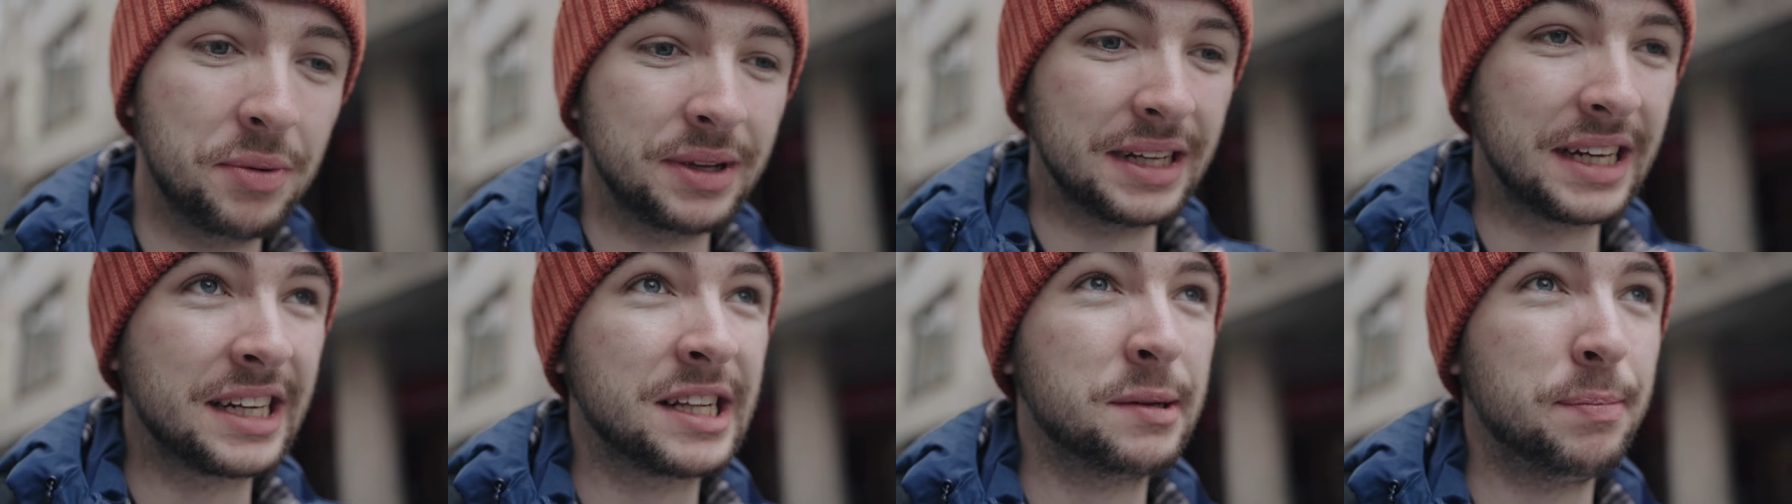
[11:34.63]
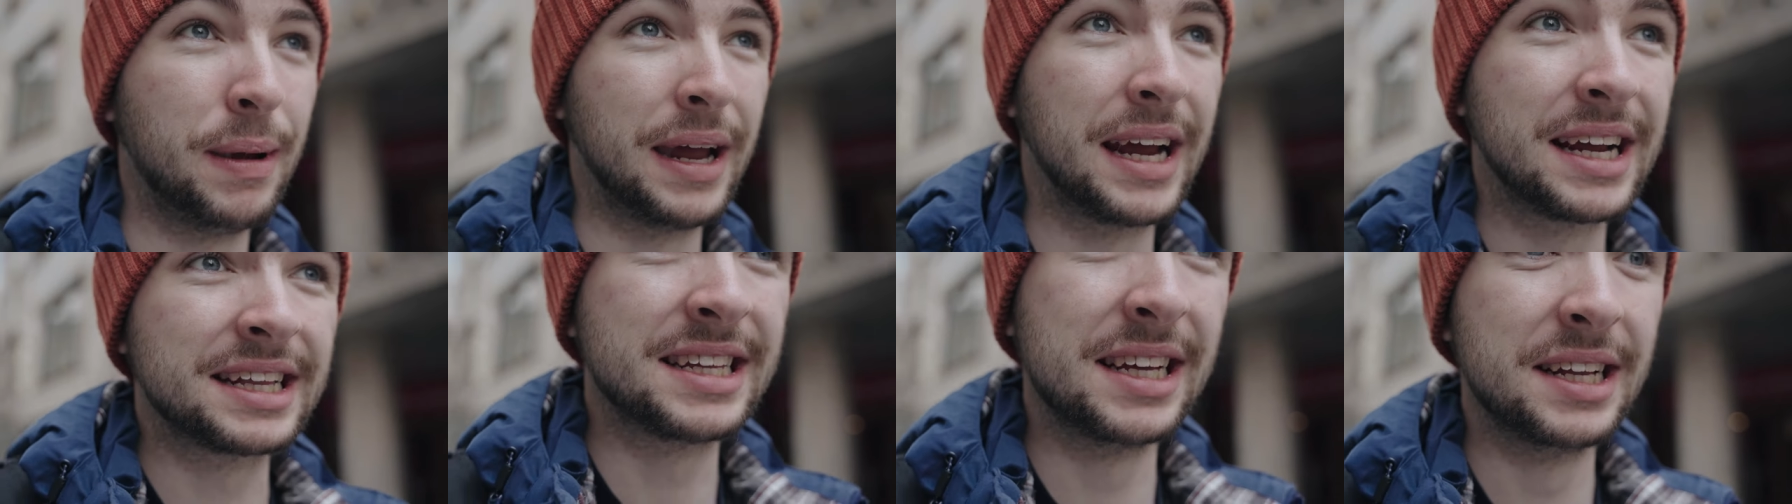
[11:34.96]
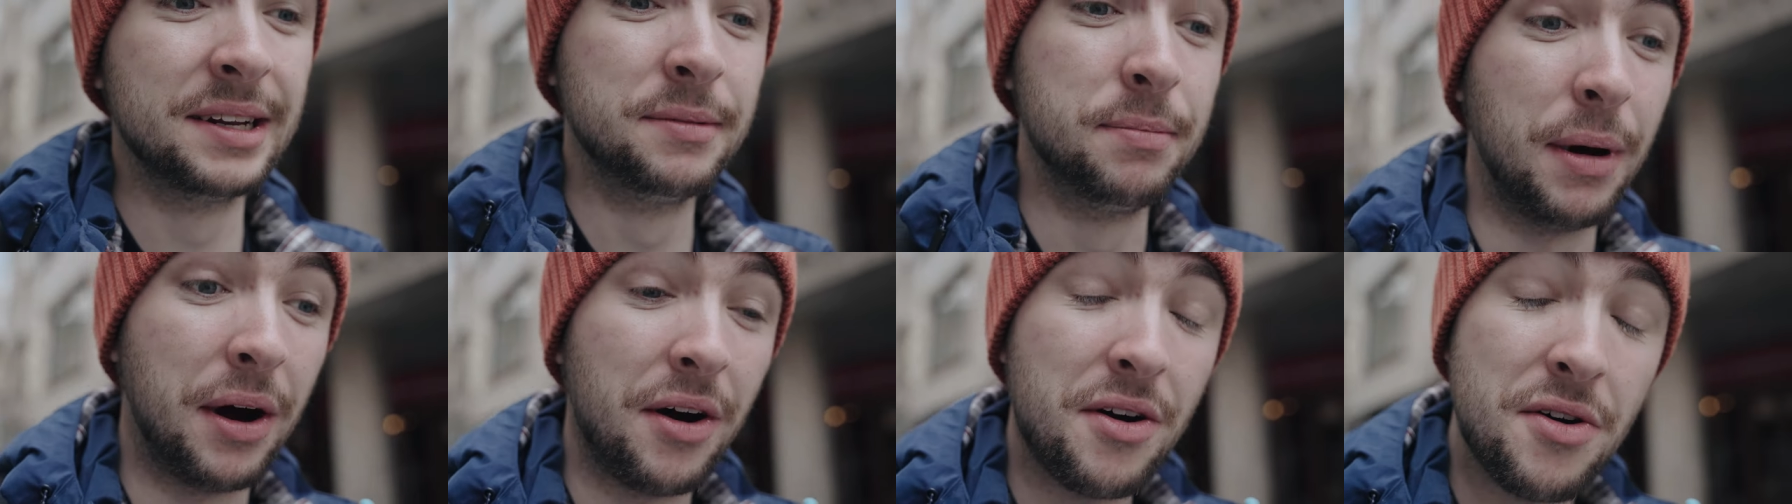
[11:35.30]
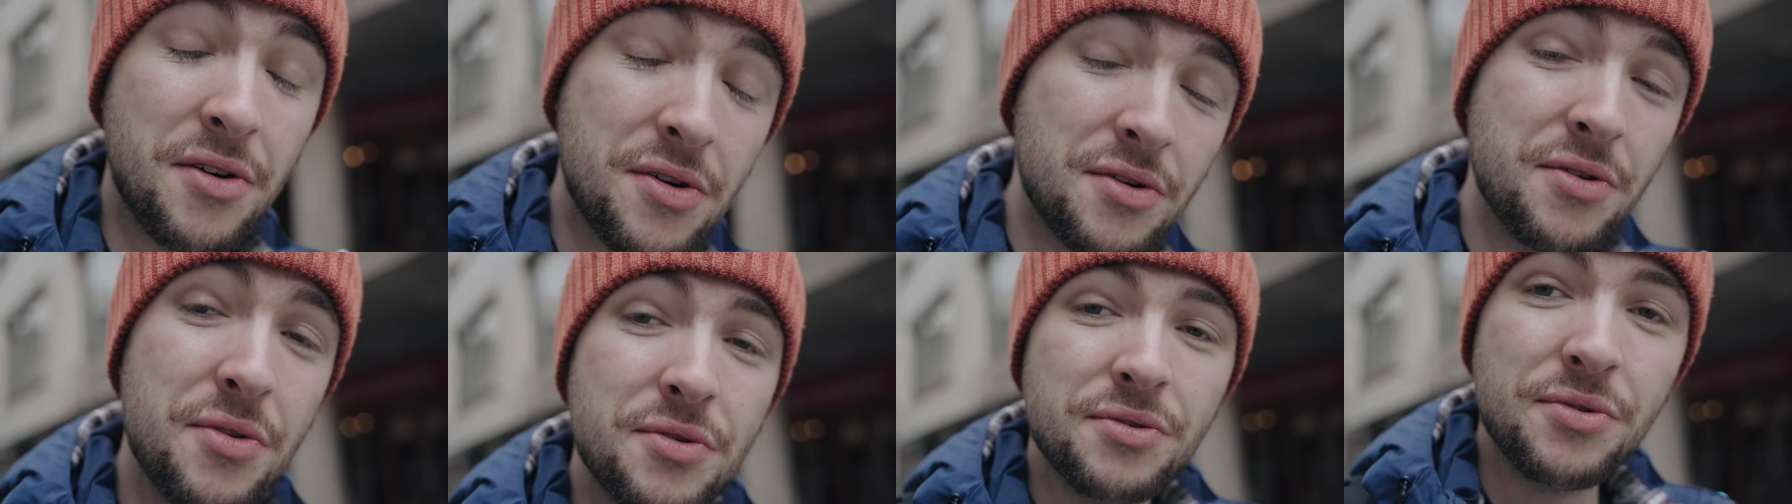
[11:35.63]
was expecting, but
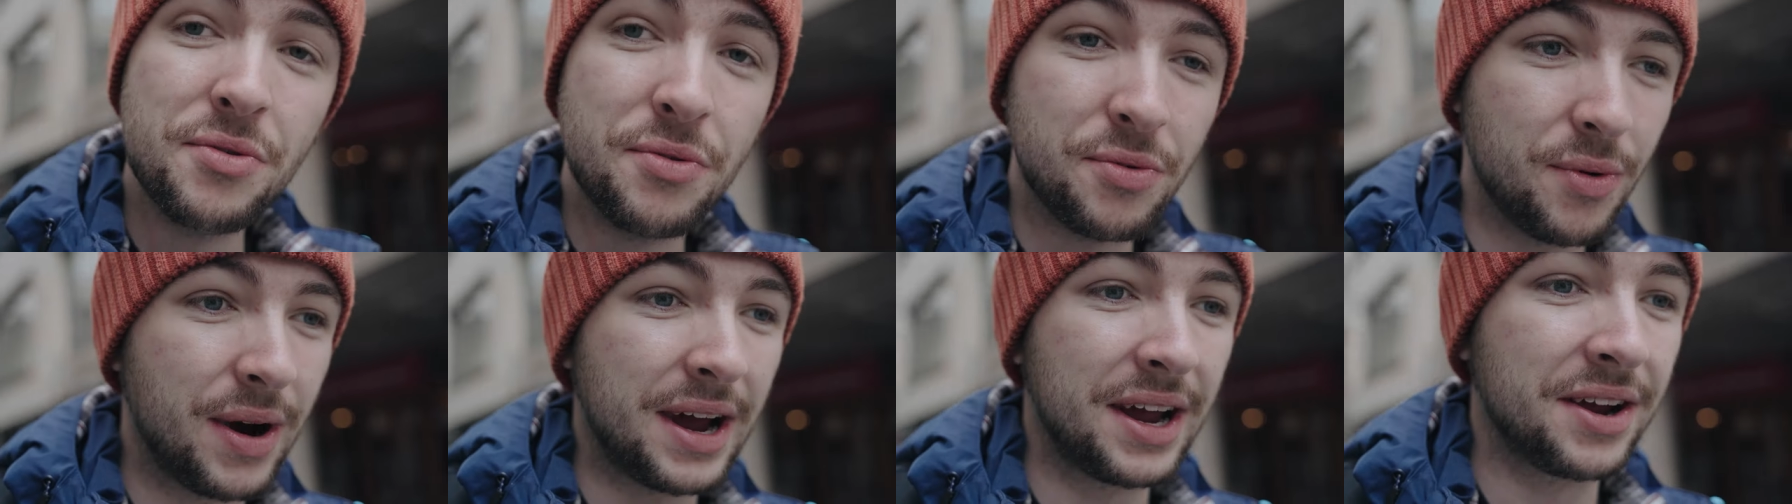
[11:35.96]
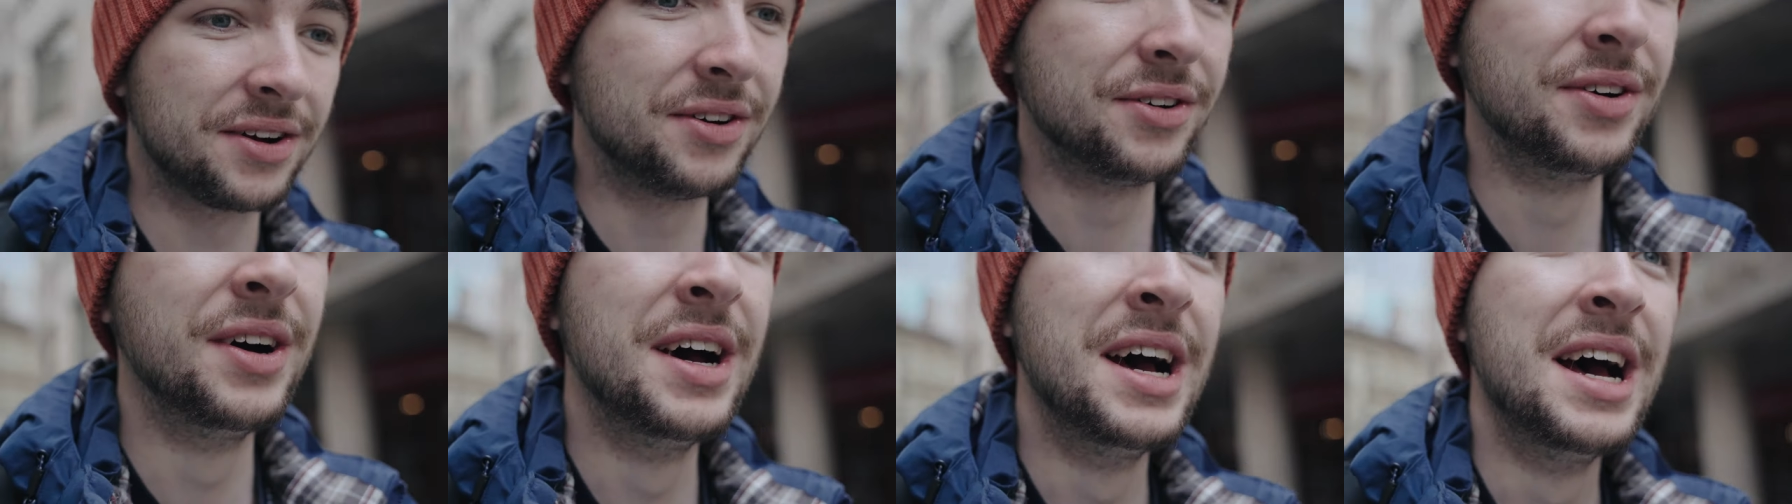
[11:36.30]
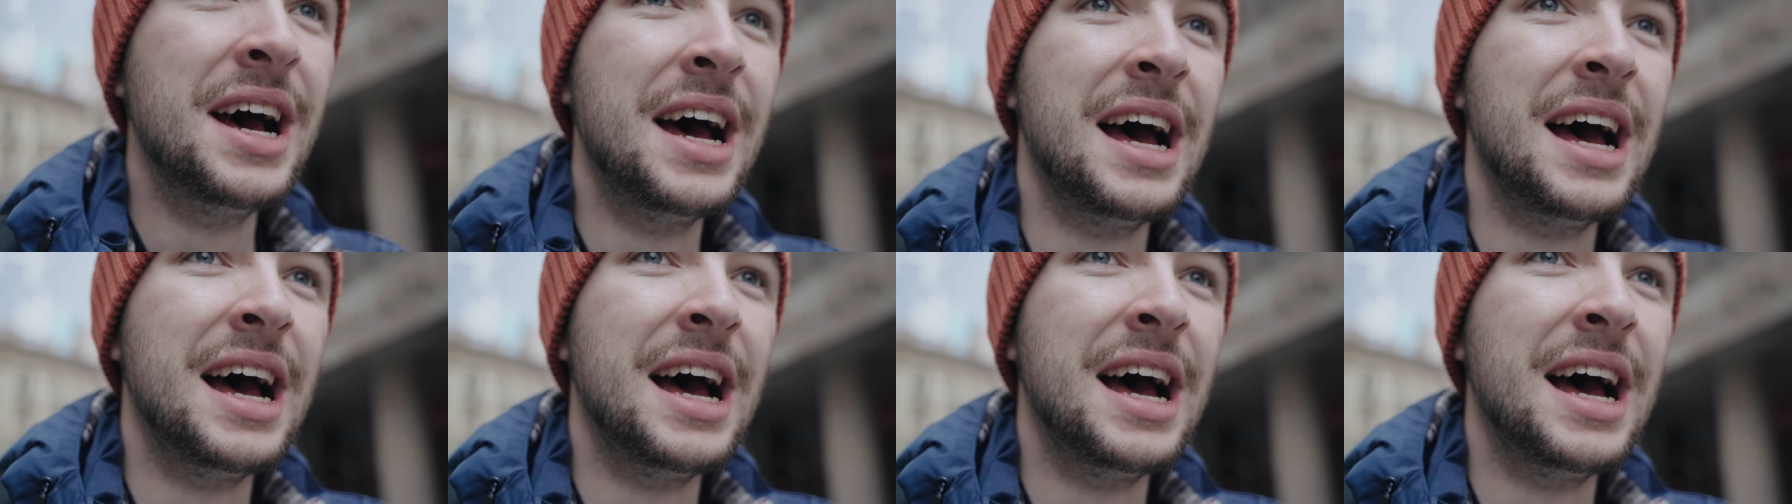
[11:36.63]
oh well.